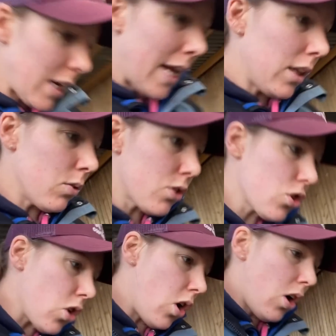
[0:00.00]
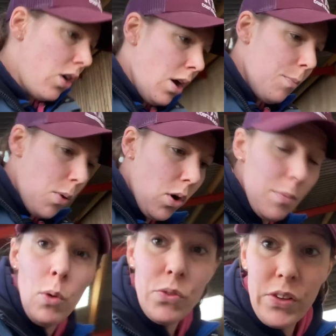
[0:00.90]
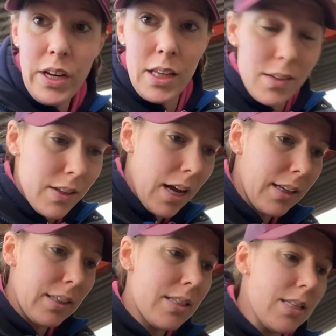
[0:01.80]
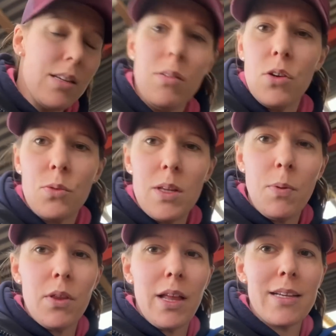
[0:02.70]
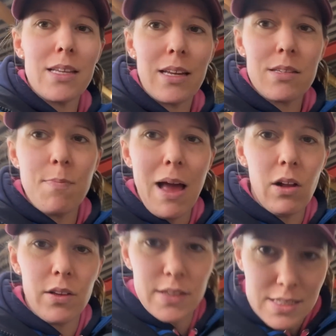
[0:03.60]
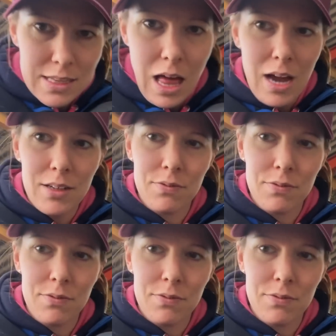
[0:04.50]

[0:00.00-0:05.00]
to get a load of straw and put him underneath her in the handling system, because when they put the legs in, it's metal and they slide